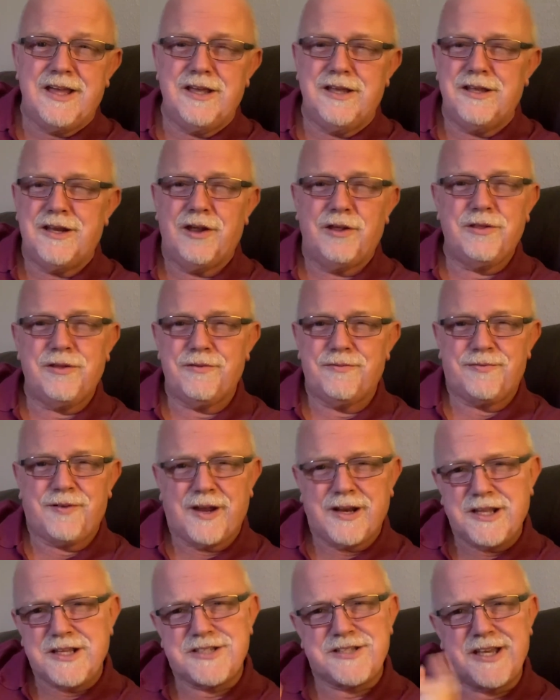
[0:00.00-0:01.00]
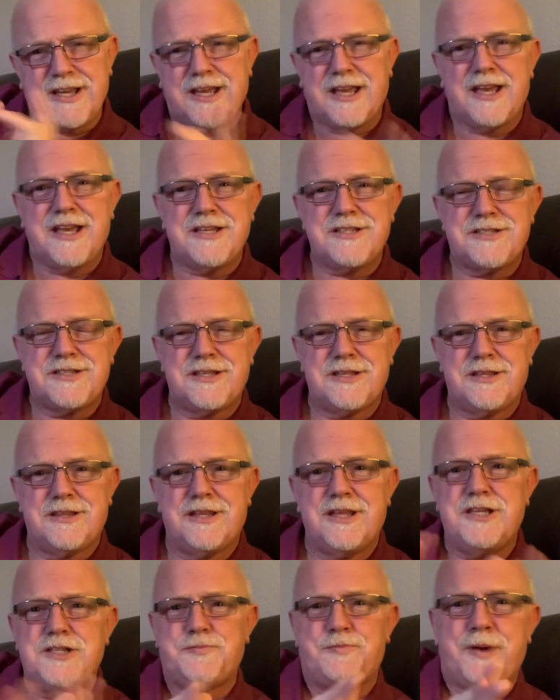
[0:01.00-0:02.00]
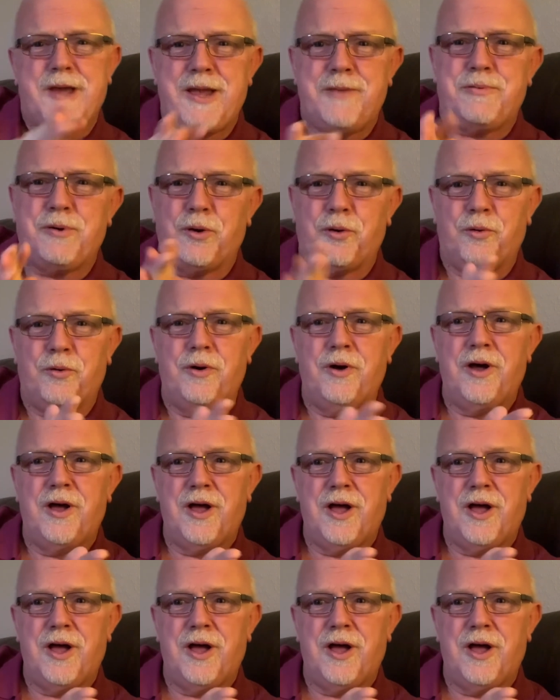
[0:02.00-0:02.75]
you know, the funniest thing is these people